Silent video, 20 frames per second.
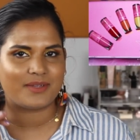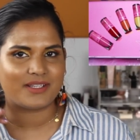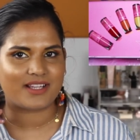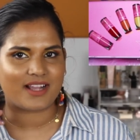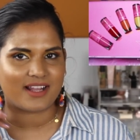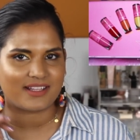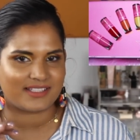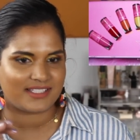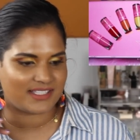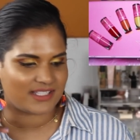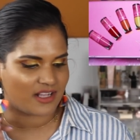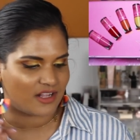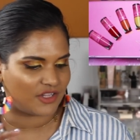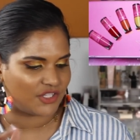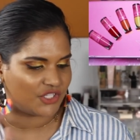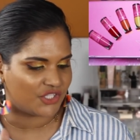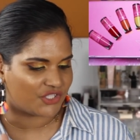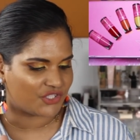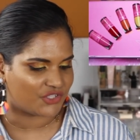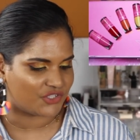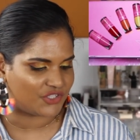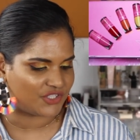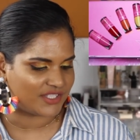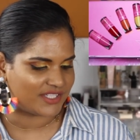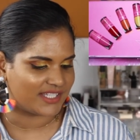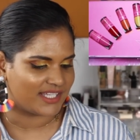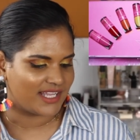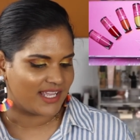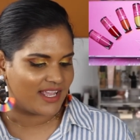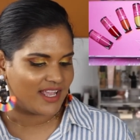oh my god, these colors are
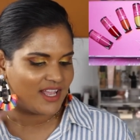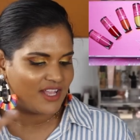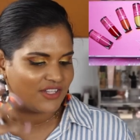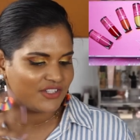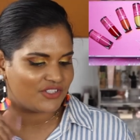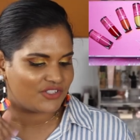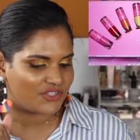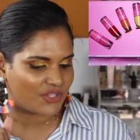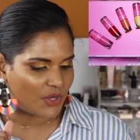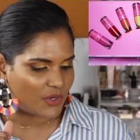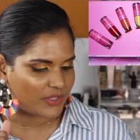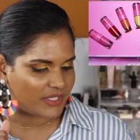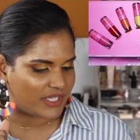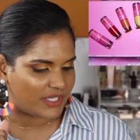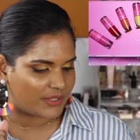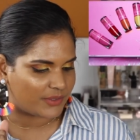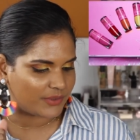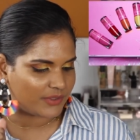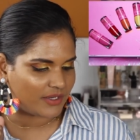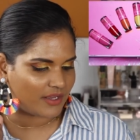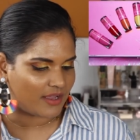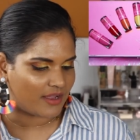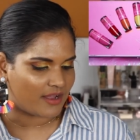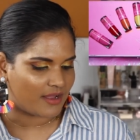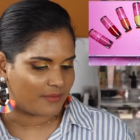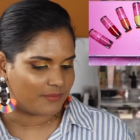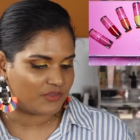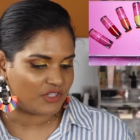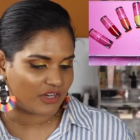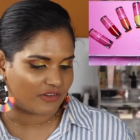just so cute.
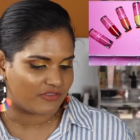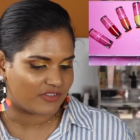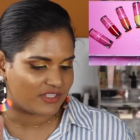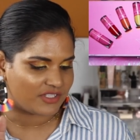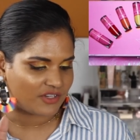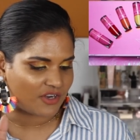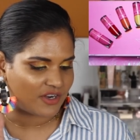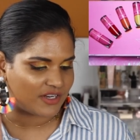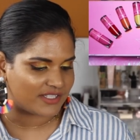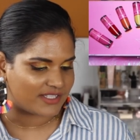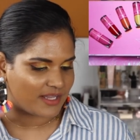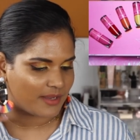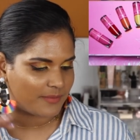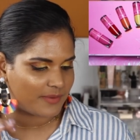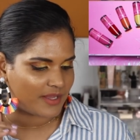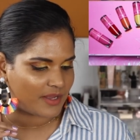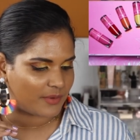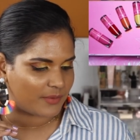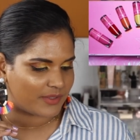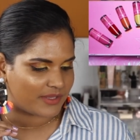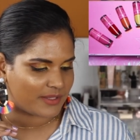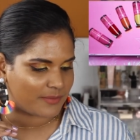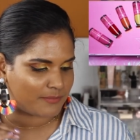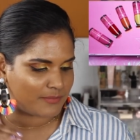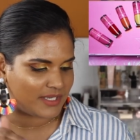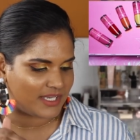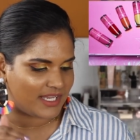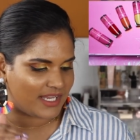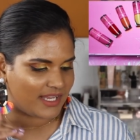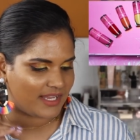Um, Jeffree Star is coming out with a
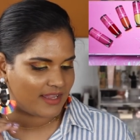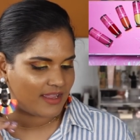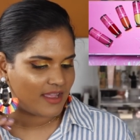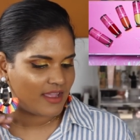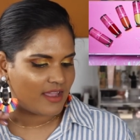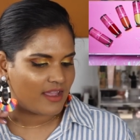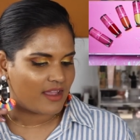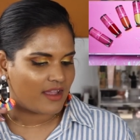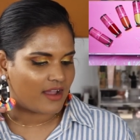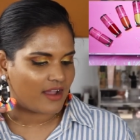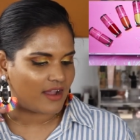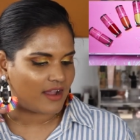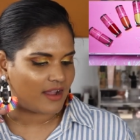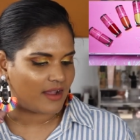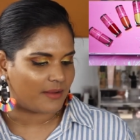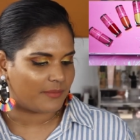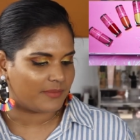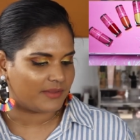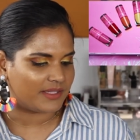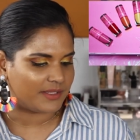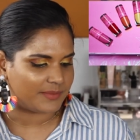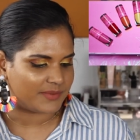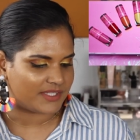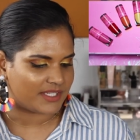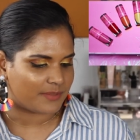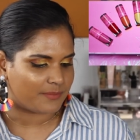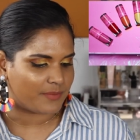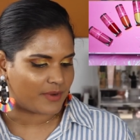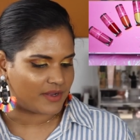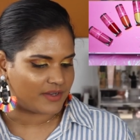mini um,
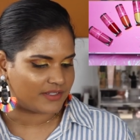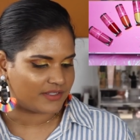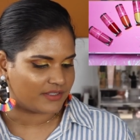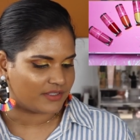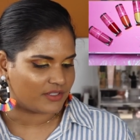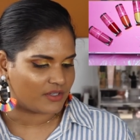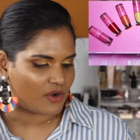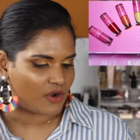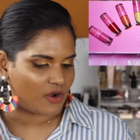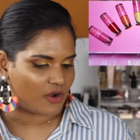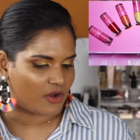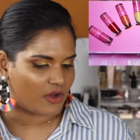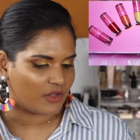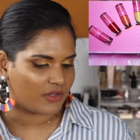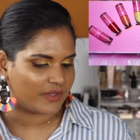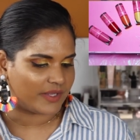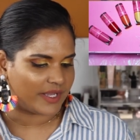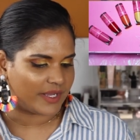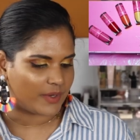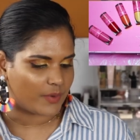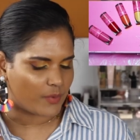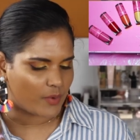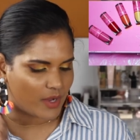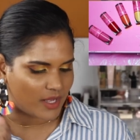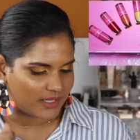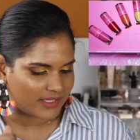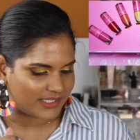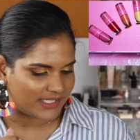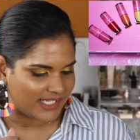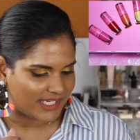lipstick bundle called
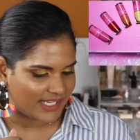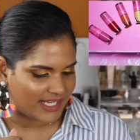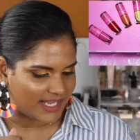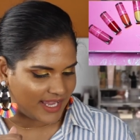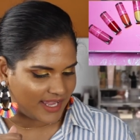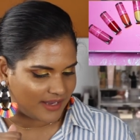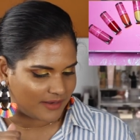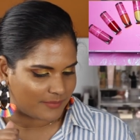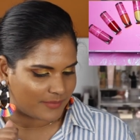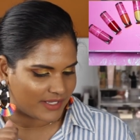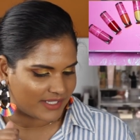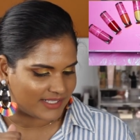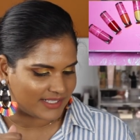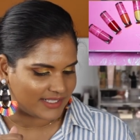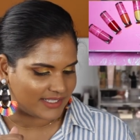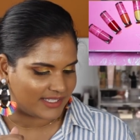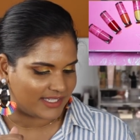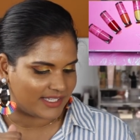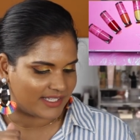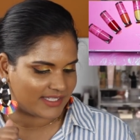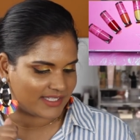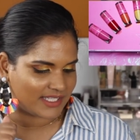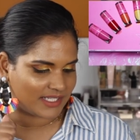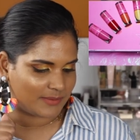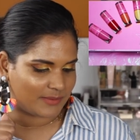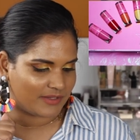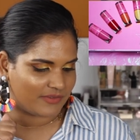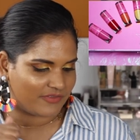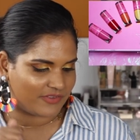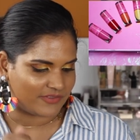Equality, and basically it's
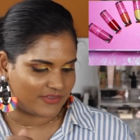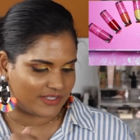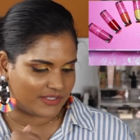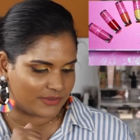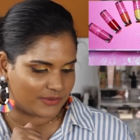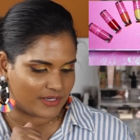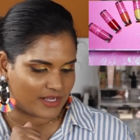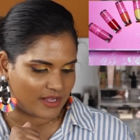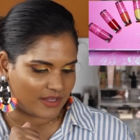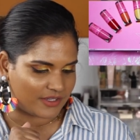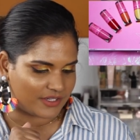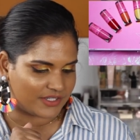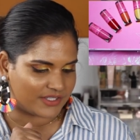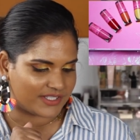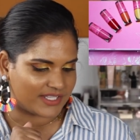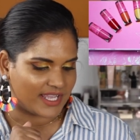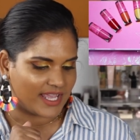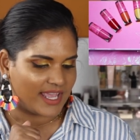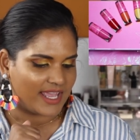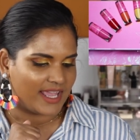gonna be $52,